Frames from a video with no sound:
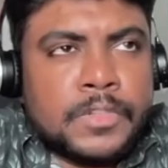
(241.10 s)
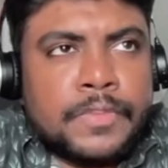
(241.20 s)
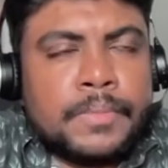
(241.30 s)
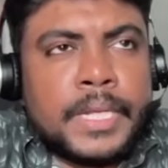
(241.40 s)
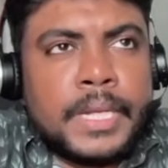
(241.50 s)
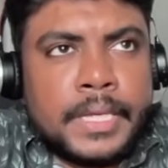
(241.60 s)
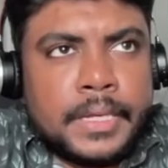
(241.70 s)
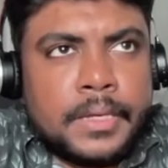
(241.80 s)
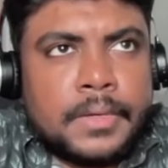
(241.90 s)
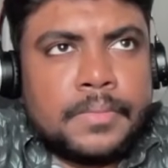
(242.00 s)

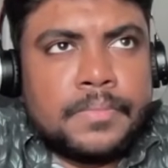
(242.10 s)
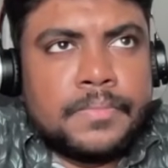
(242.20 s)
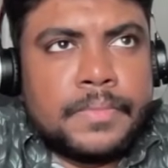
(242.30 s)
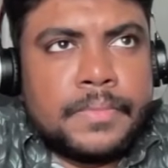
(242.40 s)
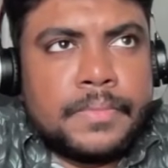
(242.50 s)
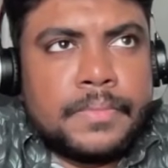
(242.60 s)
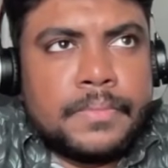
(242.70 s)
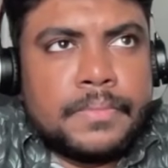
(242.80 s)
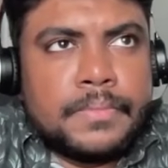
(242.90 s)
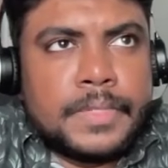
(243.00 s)
familiar
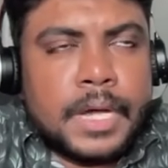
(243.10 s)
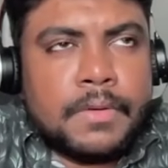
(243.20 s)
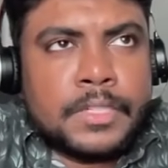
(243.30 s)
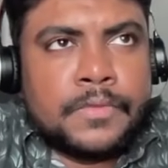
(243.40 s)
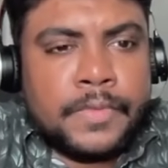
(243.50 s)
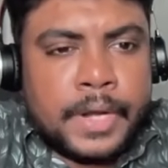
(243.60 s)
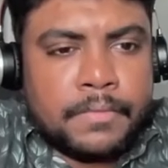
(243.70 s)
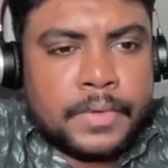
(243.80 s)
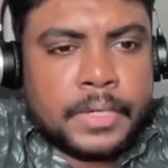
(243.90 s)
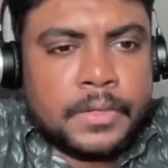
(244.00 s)
JavaScript
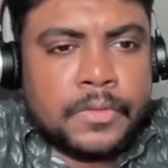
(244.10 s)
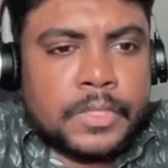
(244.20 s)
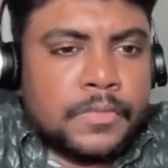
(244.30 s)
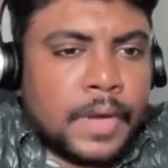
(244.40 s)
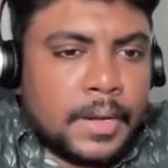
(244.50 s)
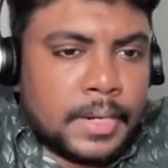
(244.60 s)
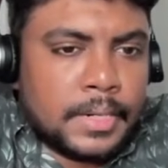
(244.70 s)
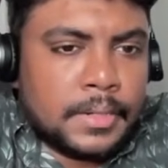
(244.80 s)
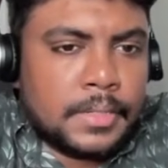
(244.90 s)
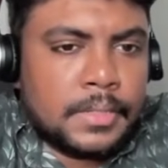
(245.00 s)
framework for the front
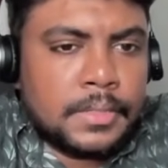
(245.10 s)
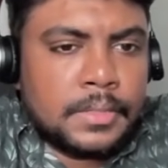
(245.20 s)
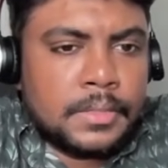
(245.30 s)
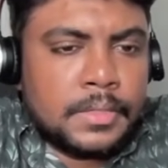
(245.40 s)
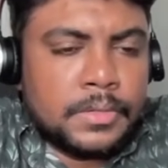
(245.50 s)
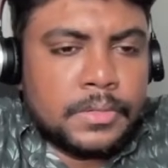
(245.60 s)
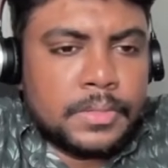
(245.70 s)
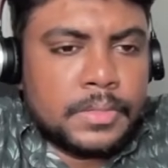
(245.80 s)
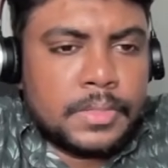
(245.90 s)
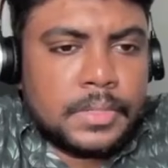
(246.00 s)
end you
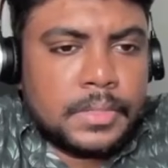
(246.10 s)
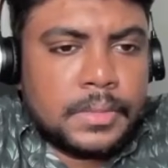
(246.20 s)
used,